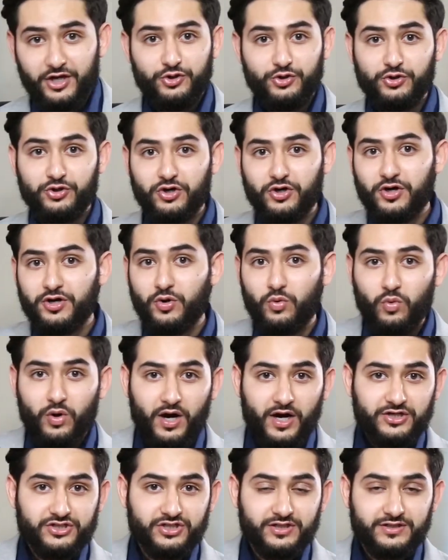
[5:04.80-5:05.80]
you can go to
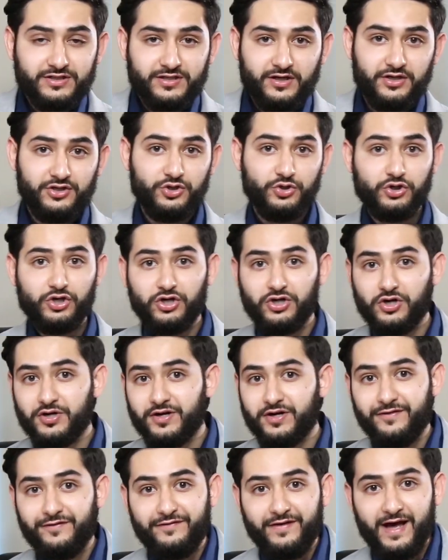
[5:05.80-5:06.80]
Washington, you can go to
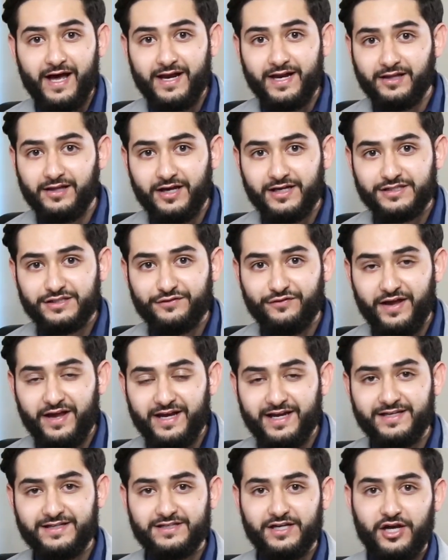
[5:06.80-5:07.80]
Nevada, Las
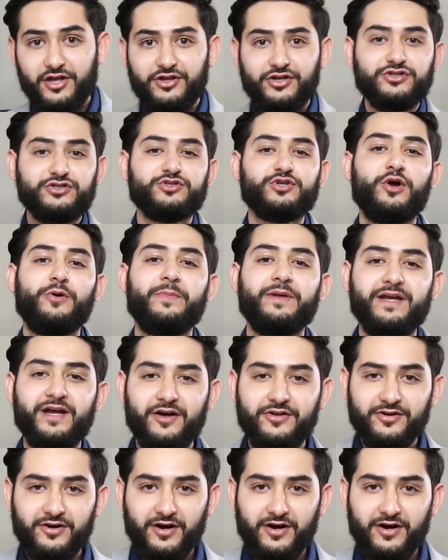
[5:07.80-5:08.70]
Vegas. There's so many other